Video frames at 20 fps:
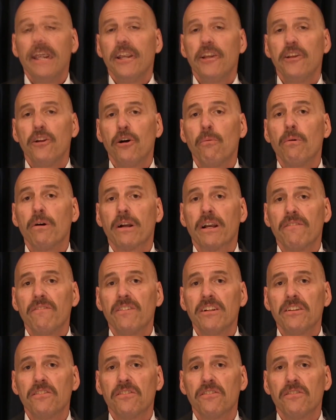You know what
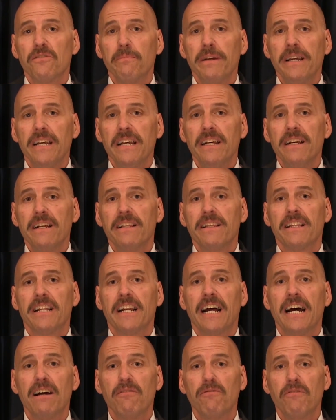convinces me that
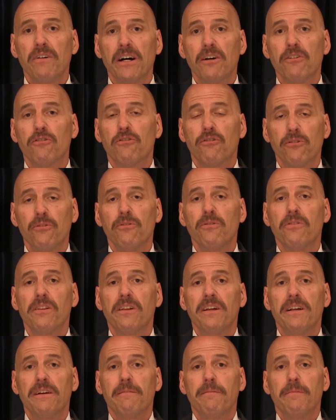I have found truth?
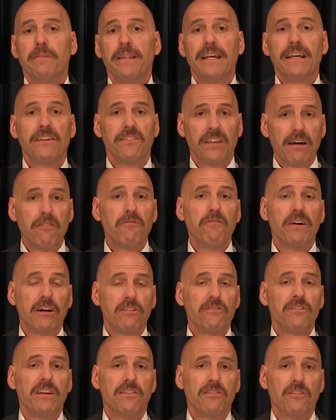Is I have
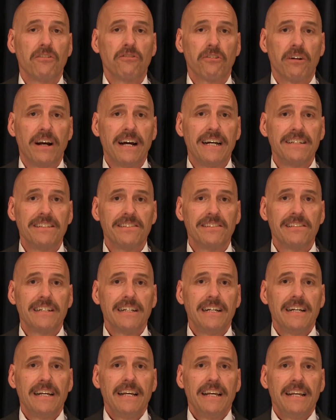found Jesus Christ.
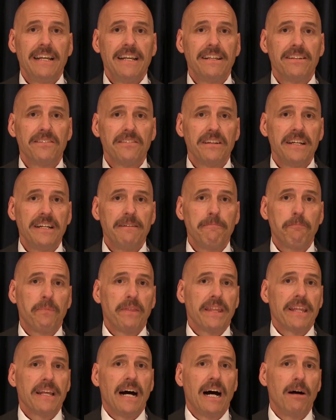You see,
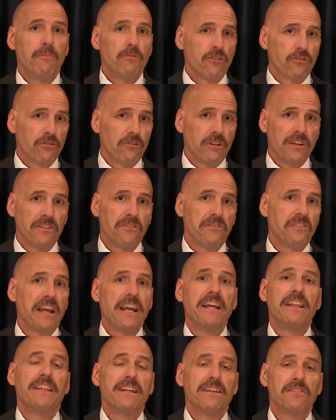I'm just going to
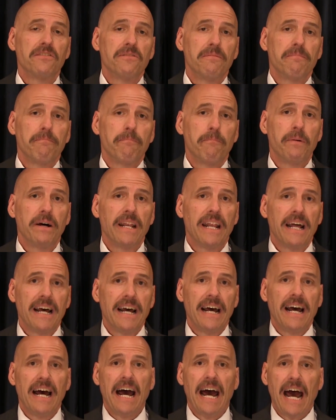say this,
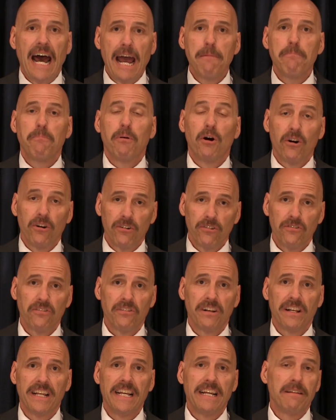but I
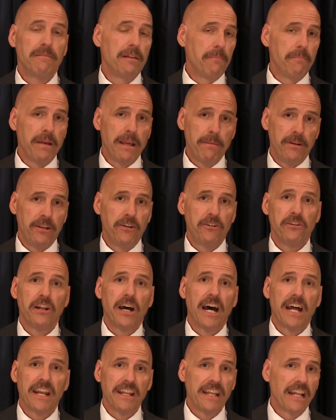personally, and maybe you're
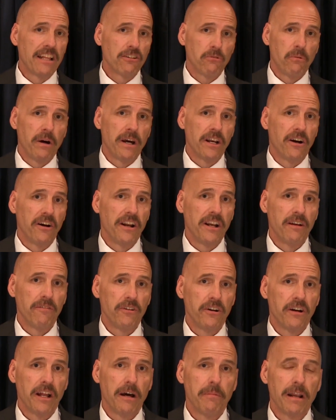not, and that's quite all right if
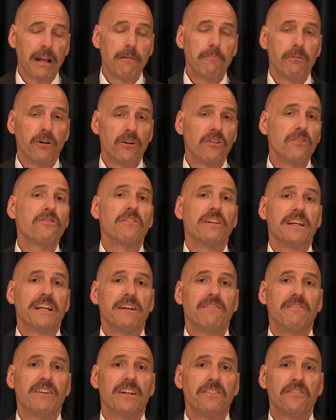you're not, but I'm personally
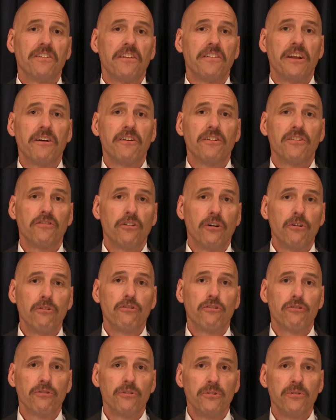convinced that there is no
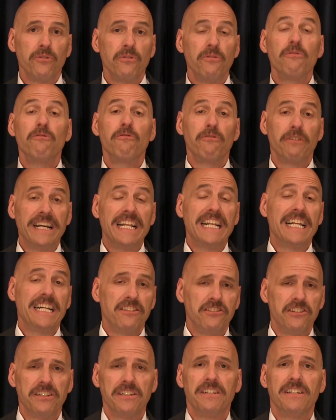true
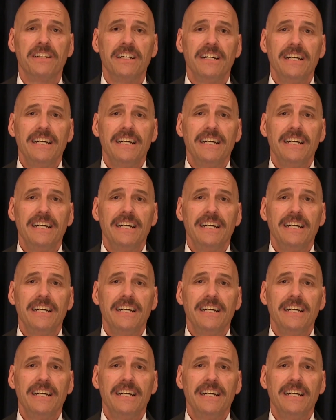religion.